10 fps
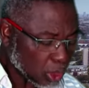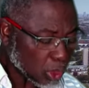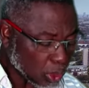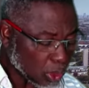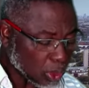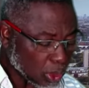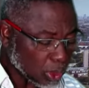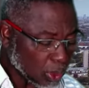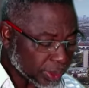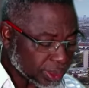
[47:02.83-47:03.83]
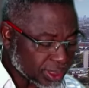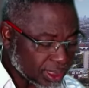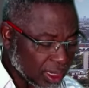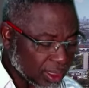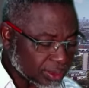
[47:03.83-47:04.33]
Oh, glory to
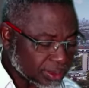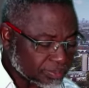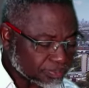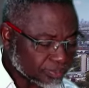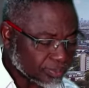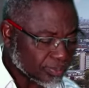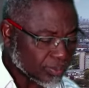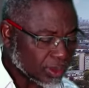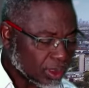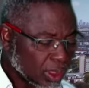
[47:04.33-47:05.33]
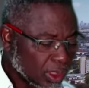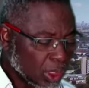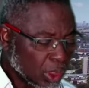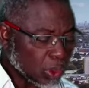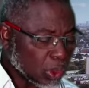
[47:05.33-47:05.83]
God.
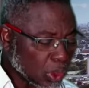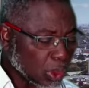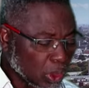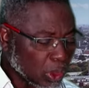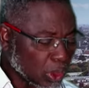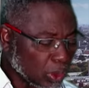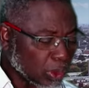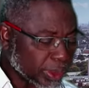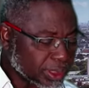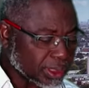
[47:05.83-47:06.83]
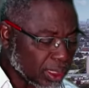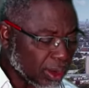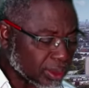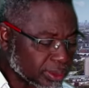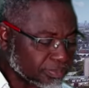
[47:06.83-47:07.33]
Oh, glory to
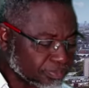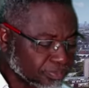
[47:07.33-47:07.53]
God.